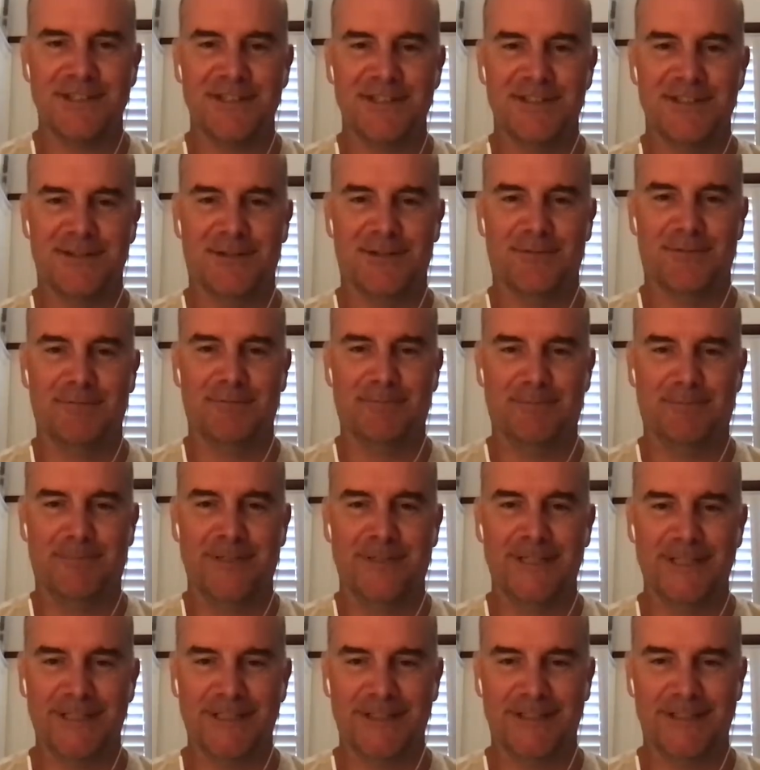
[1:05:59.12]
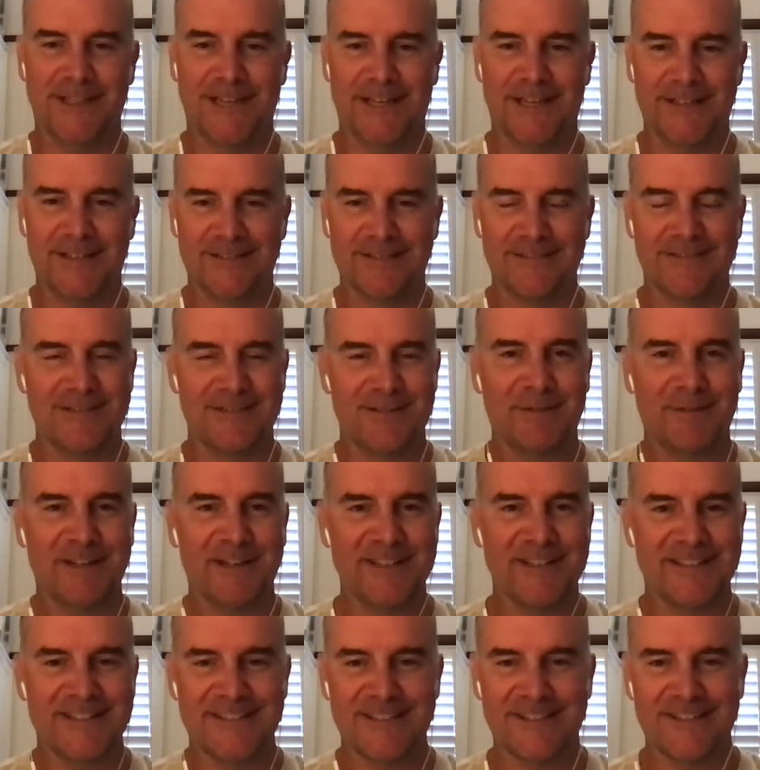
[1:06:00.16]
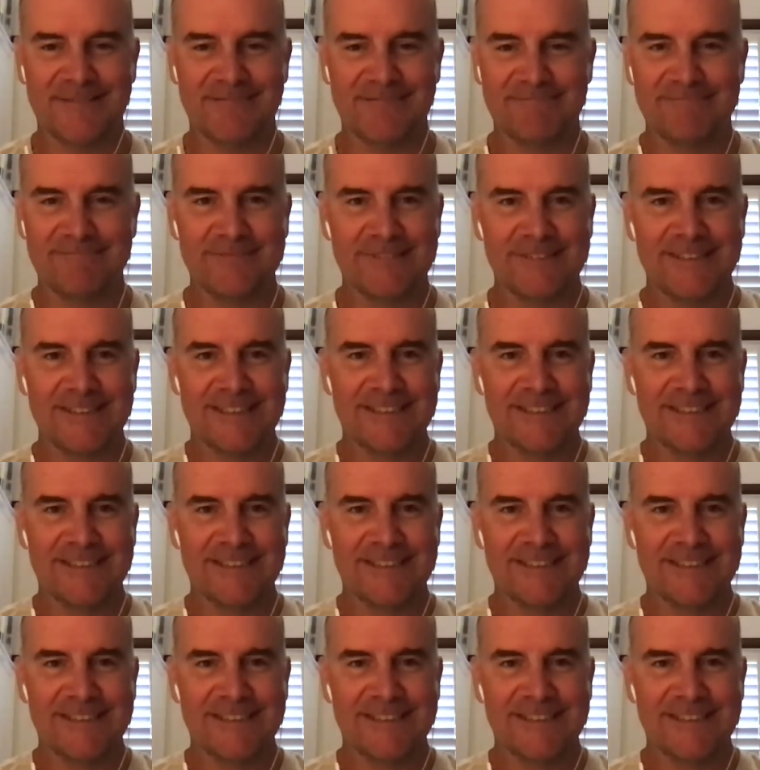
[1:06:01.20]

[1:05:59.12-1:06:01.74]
consistency is not big in that space. Go